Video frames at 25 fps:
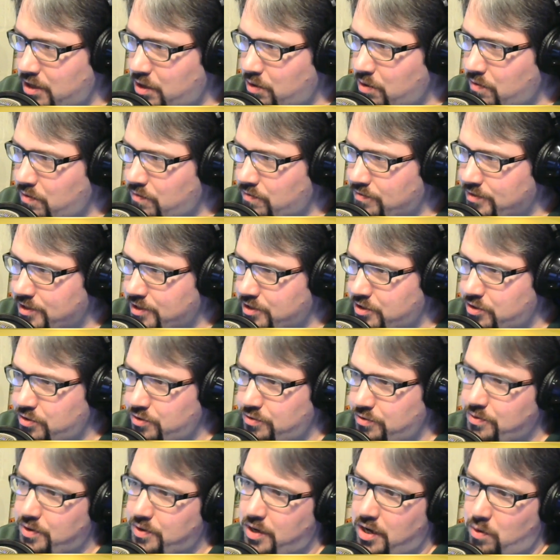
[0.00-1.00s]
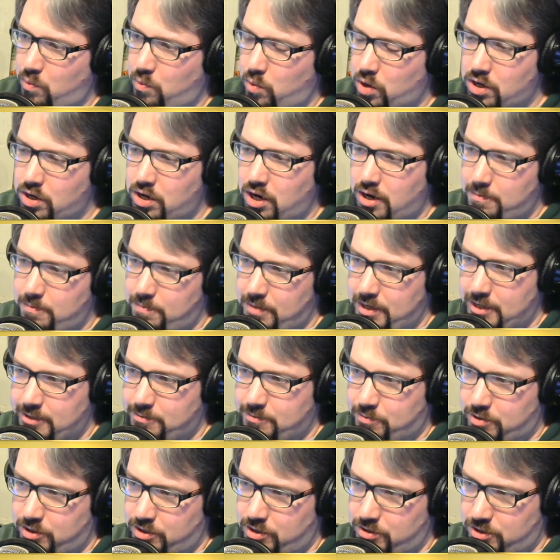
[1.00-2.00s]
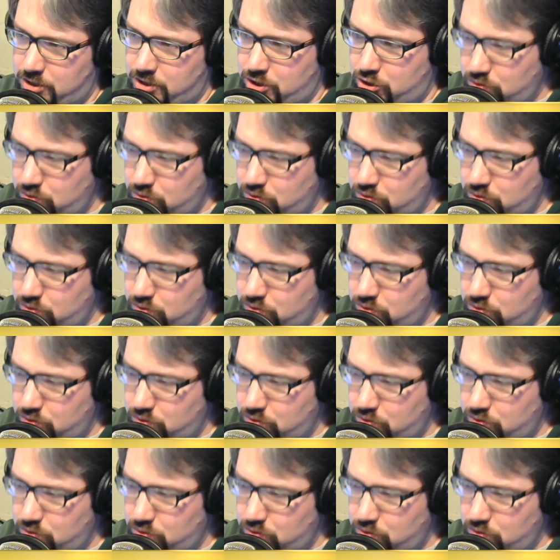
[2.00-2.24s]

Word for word: go over to uh, Work Hard Pittsburgh's